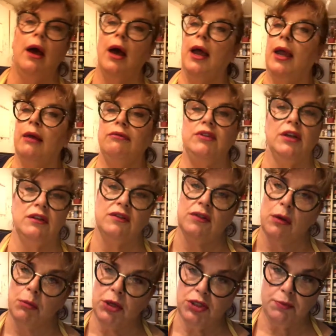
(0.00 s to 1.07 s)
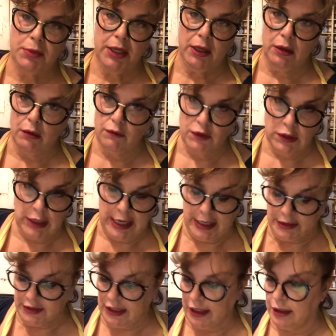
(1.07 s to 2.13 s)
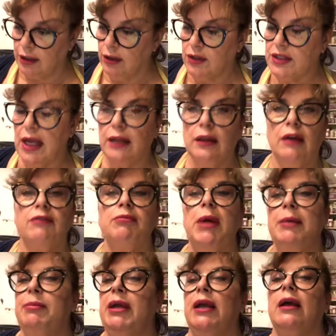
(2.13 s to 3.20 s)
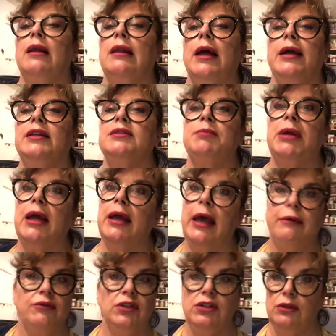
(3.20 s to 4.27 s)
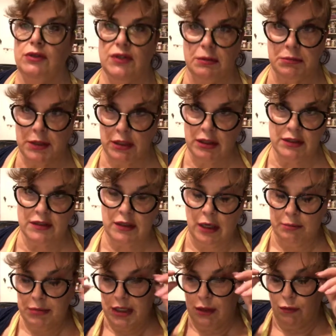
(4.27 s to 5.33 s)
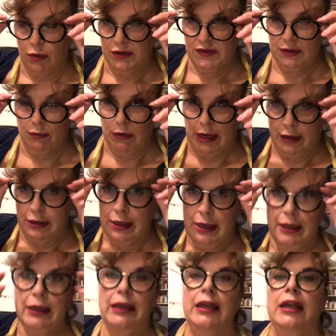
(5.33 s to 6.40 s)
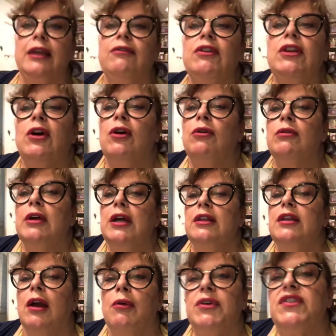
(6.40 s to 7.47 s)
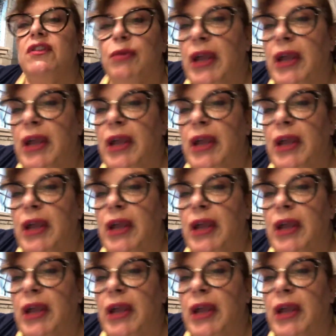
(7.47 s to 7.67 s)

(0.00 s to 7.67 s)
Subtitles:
I have done so much pink over the last 8 years. I love my pink clients, but I have to do something that's not pink once in a while, even though there was a